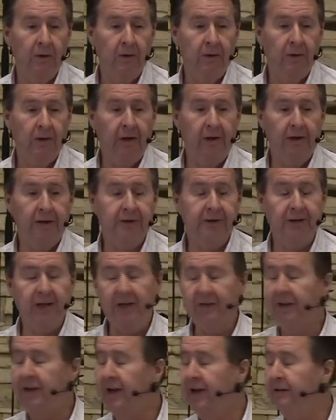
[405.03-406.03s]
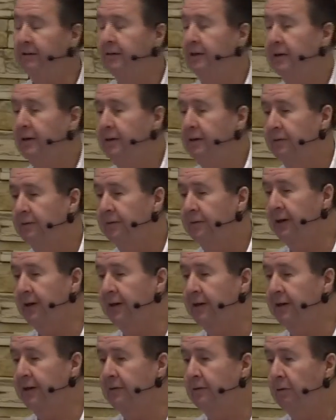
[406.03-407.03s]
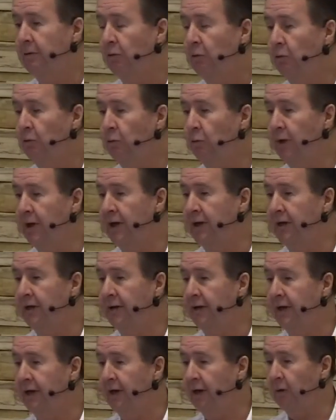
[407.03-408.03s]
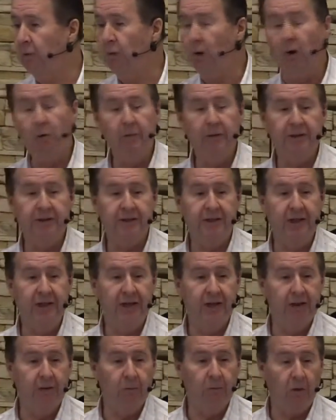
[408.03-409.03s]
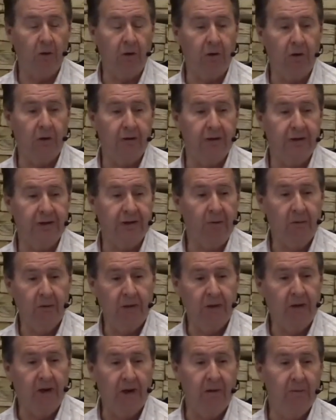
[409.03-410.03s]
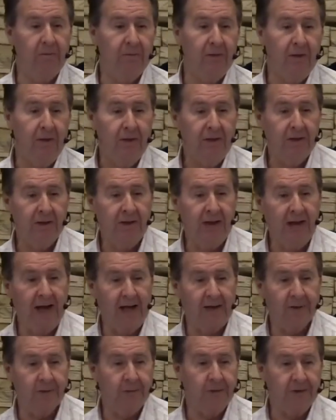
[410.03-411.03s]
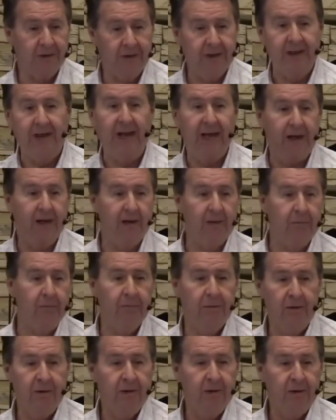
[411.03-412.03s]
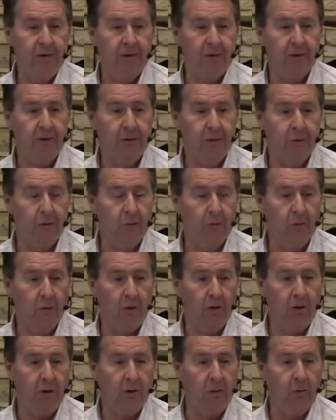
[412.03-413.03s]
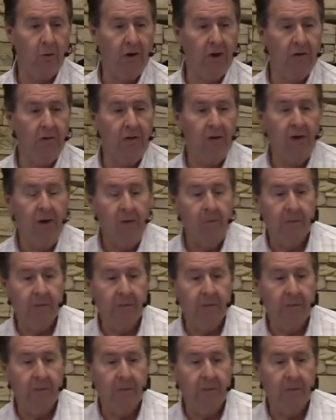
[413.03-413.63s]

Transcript: It is said that when the Romans needed workers, they would come to Nazareth and take them to do work or whatever.